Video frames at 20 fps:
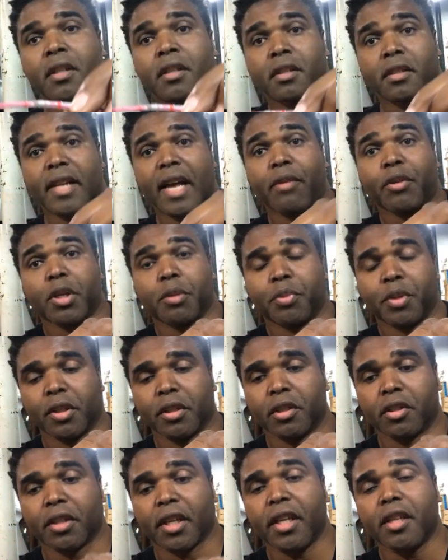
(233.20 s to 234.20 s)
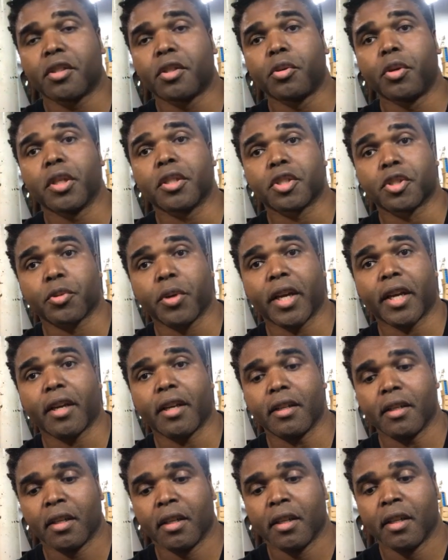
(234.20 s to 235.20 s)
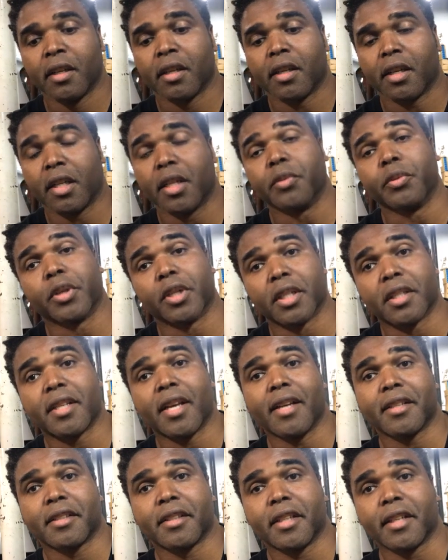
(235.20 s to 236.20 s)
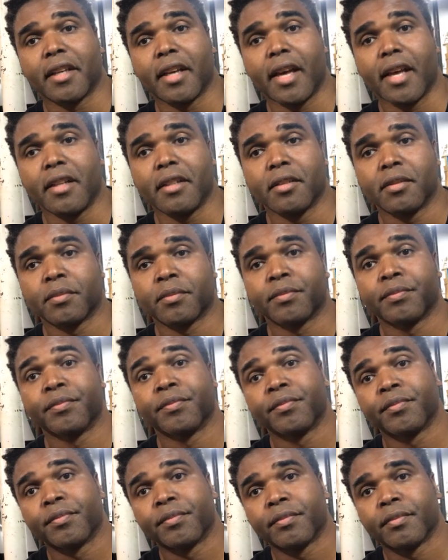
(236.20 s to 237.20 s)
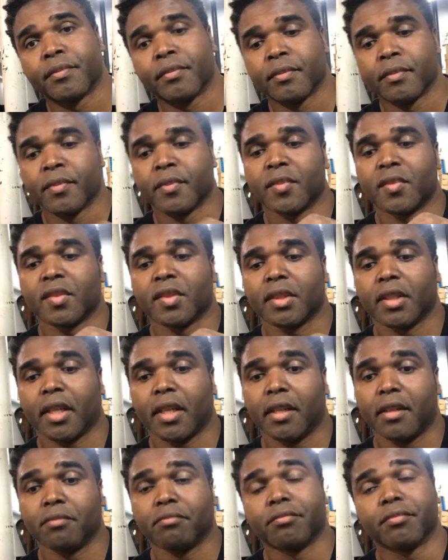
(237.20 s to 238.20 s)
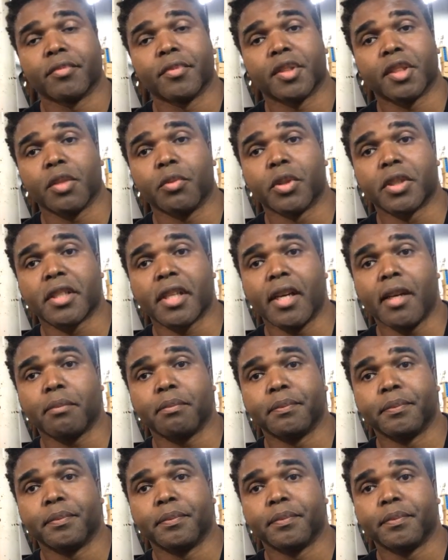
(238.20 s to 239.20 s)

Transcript: So now we're gonna put a little heat to it, shrink it, and then we're gonna test it again and see what's up.